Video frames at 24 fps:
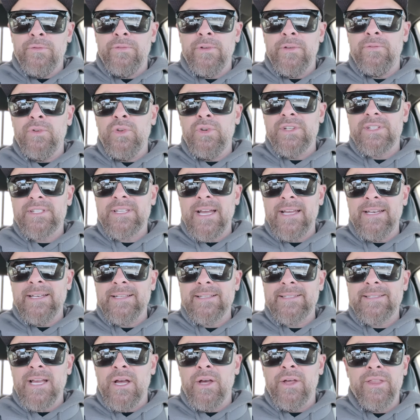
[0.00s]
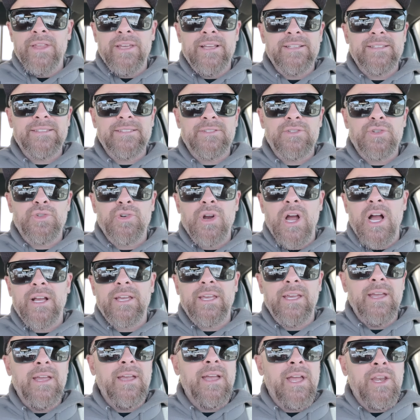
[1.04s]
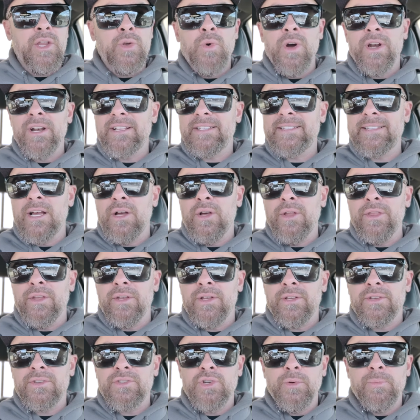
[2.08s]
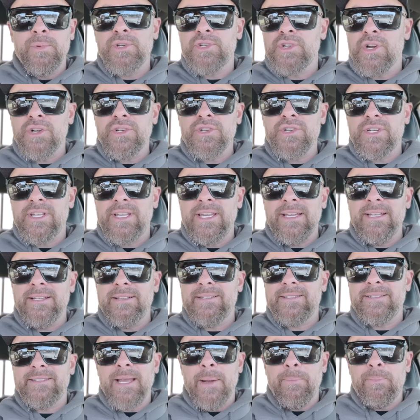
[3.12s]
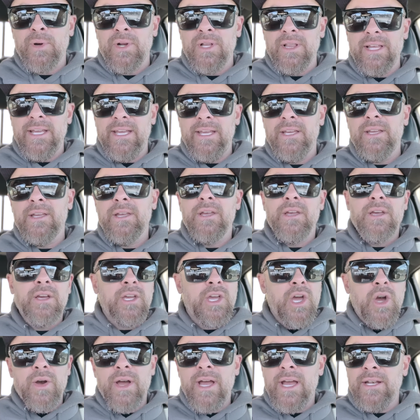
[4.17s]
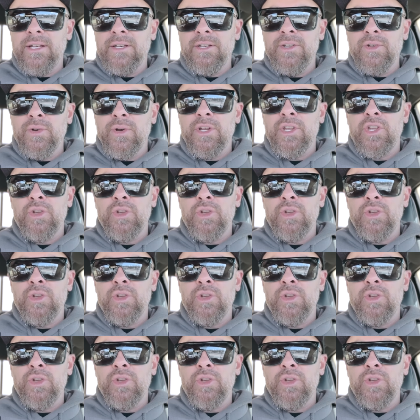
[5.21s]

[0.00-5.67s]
If you decide to sell this truck and you want to sell the supercharger kit separately, go ahead and do it.